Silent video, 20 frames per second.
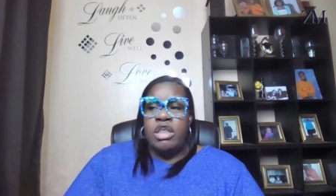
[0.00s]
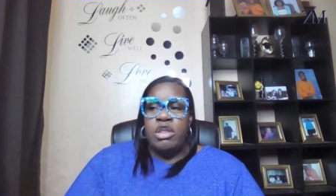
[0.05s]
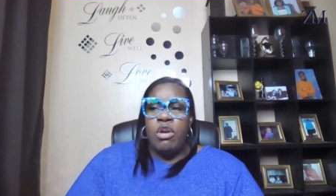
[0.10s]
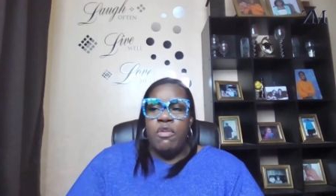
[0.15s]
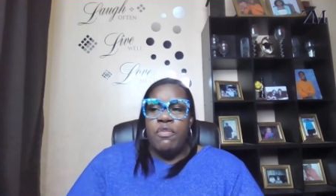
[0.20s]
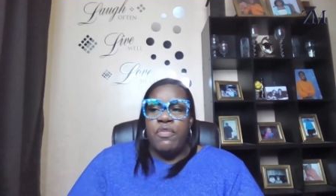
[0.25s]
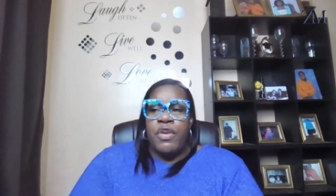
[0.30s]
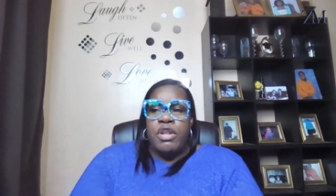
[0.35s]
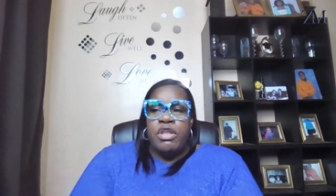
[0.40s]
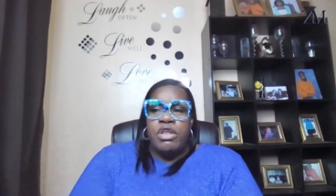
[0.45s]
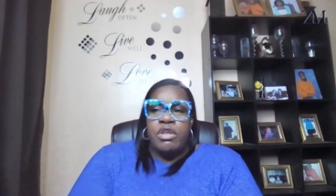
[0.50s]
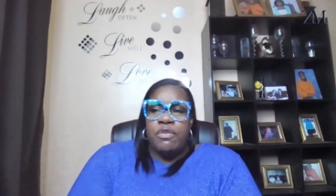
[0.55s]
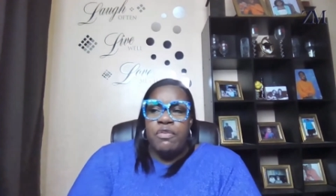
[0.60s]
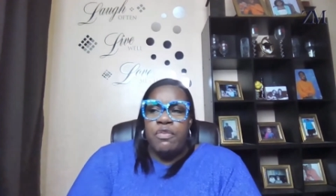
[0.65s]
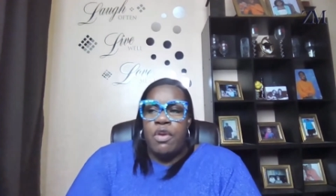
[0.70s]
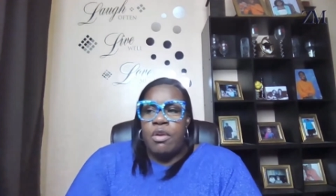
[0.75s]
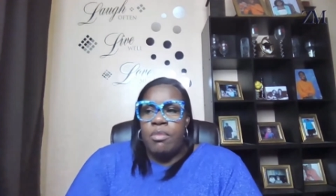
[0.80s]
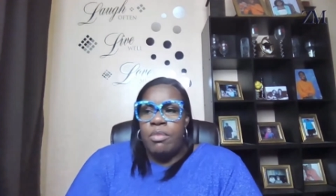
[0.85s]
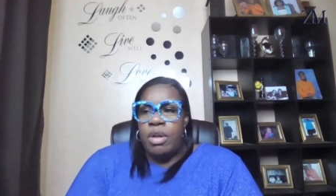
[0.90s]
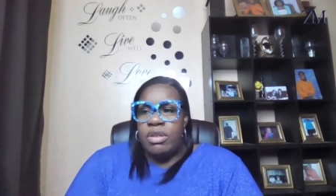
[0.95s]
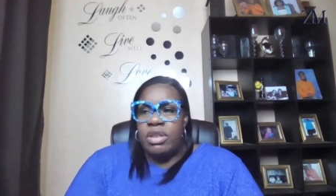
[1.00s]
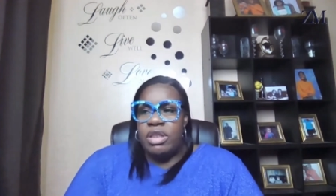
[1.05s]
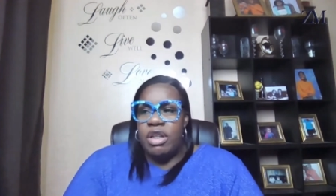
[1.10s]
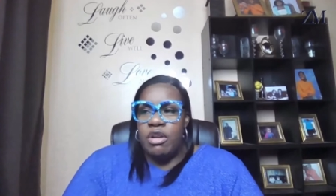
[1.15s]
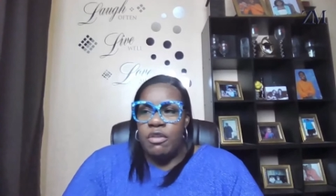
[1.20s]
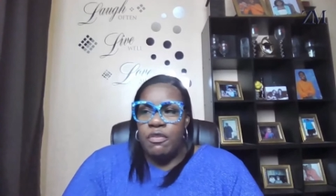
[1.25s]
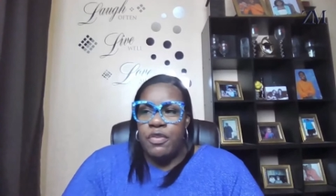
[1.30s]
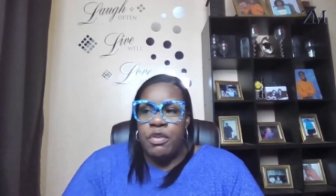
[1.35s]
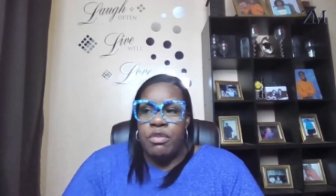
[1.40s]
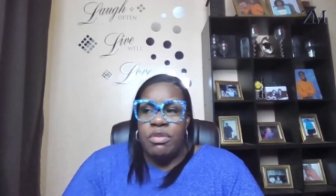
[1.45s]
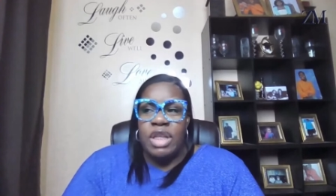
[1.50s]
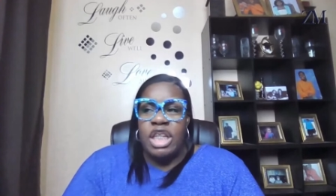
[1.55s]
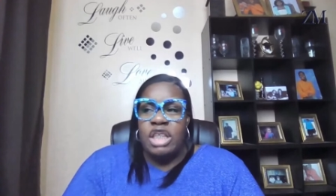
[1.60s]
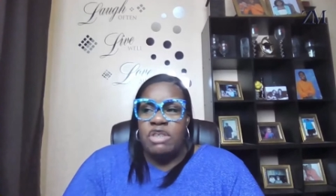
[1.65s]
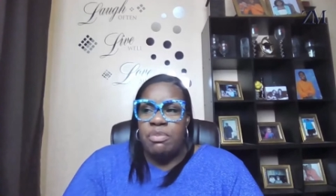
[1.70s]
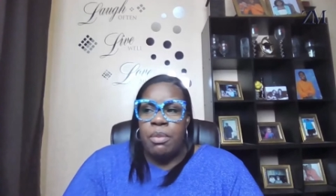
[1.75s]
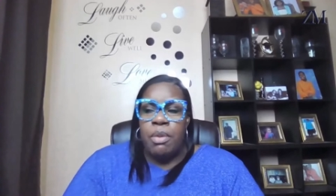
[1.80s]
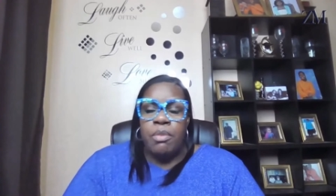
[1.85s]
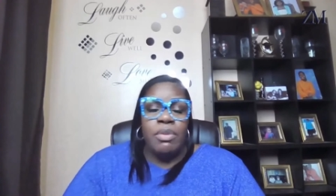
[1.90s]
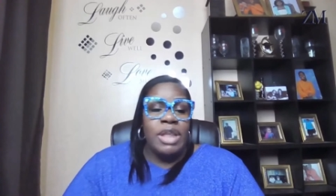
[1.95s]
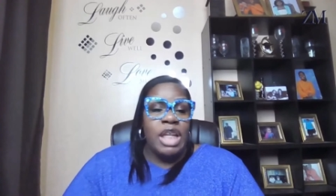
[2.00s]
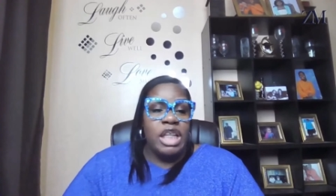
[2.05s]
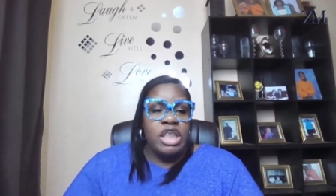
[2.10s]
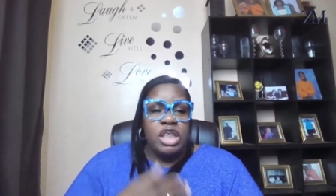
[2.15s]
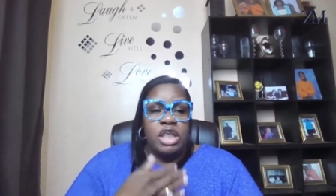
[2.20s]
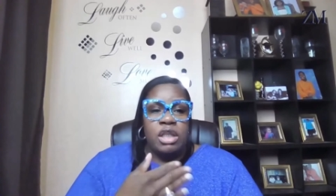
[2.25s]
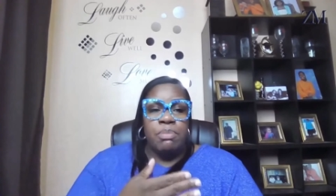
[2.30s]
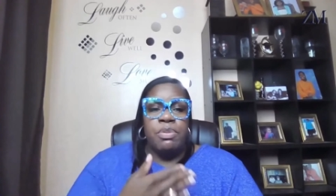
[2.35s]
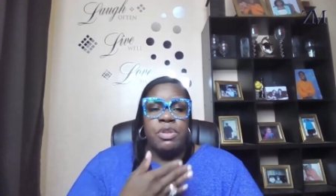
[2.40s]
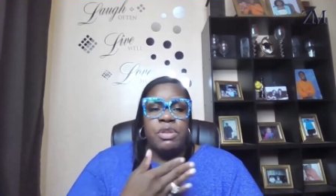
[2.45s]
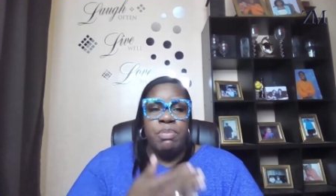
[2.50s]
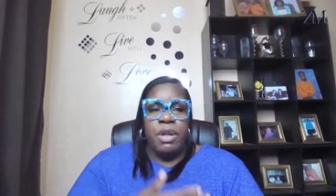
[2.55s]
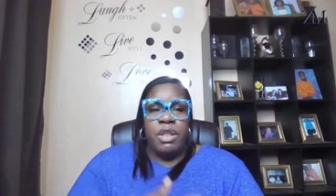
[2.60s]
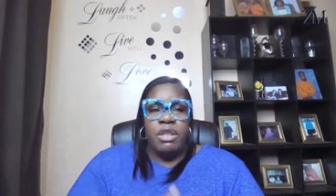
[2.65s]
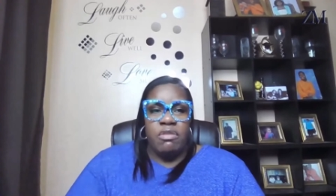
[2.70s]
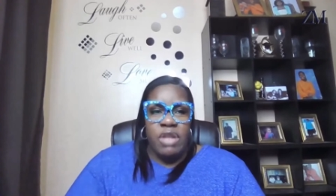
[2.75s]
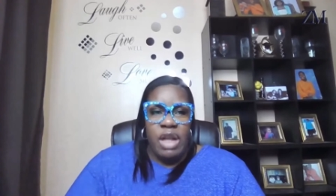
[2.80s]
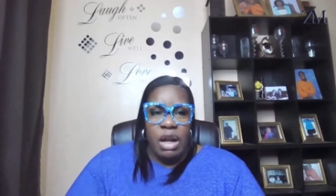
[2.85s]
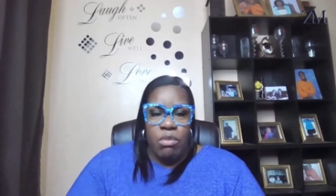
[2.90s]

So, first and foremost, there are a few things from a relationship perspective